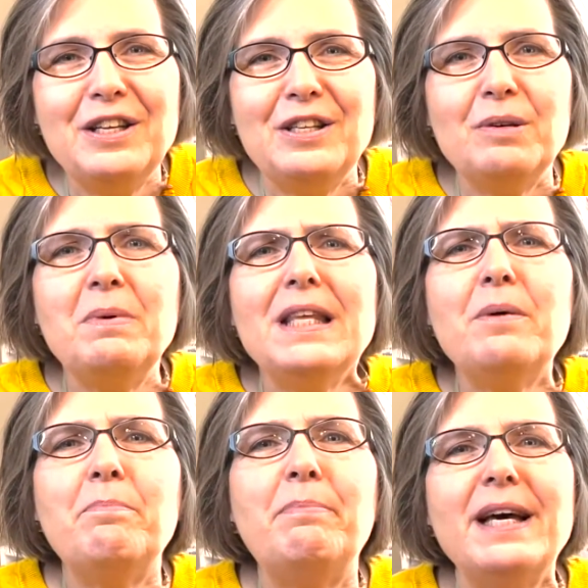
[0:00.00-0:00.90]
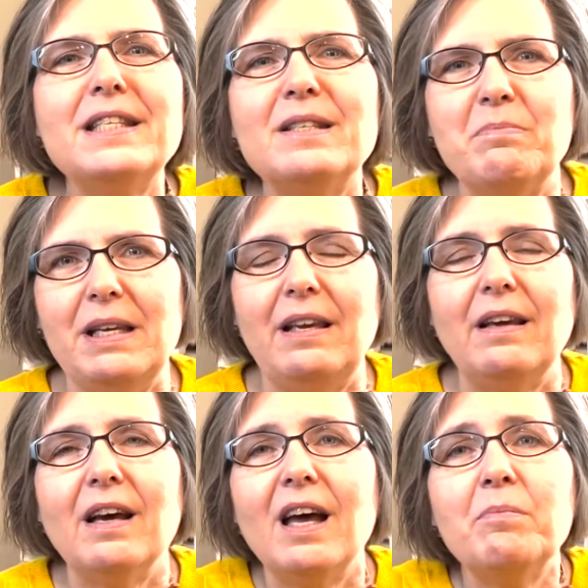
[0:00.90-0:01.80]
To be the best me,
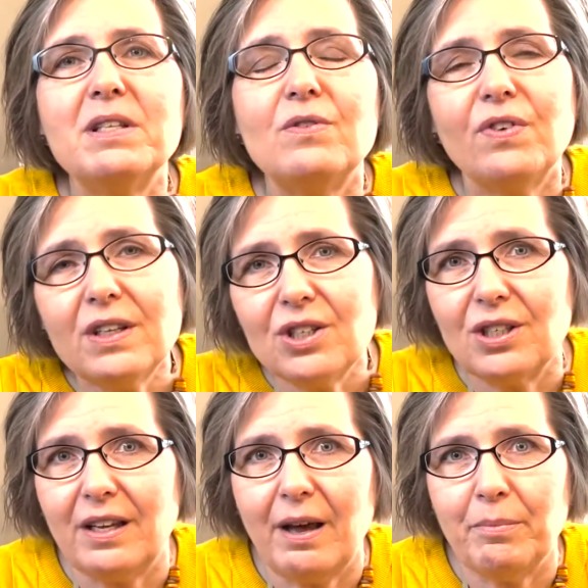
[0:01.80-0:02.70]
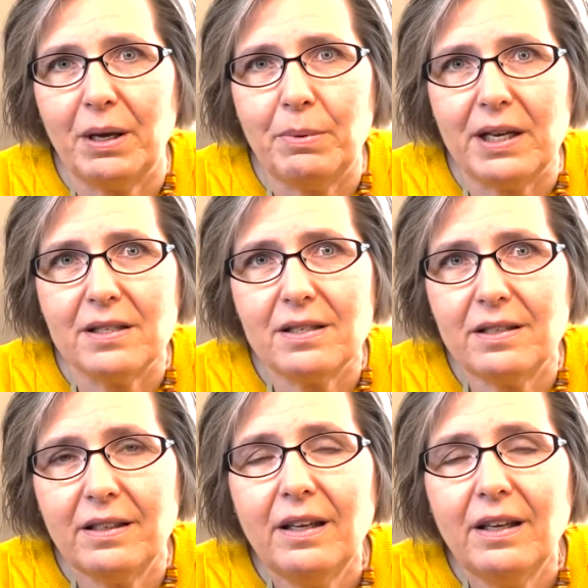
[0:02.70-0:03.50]
I must function at my best.